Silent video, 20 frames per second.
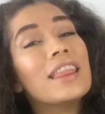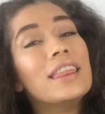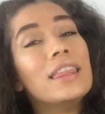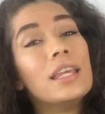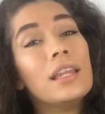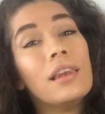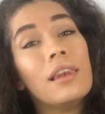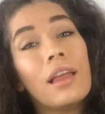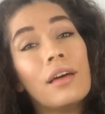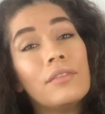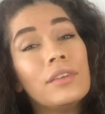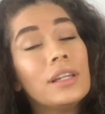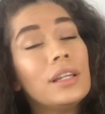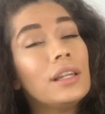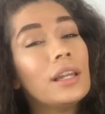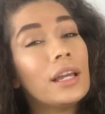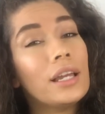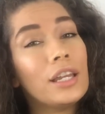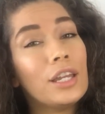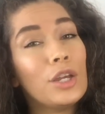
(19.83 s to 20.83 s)
The lovely
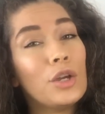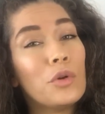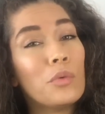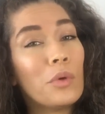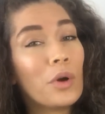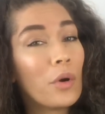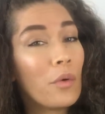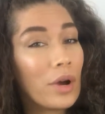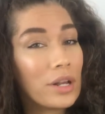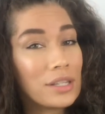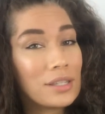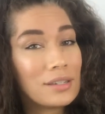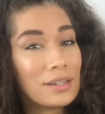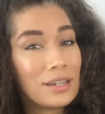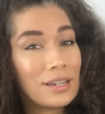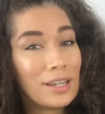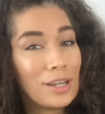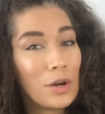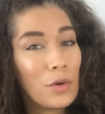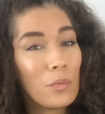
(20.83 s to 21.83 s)
lady who
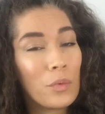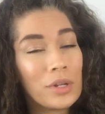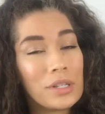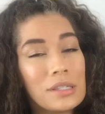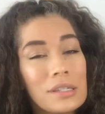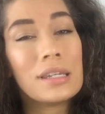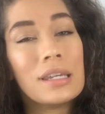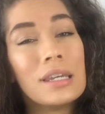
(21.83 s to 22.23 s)
requested it was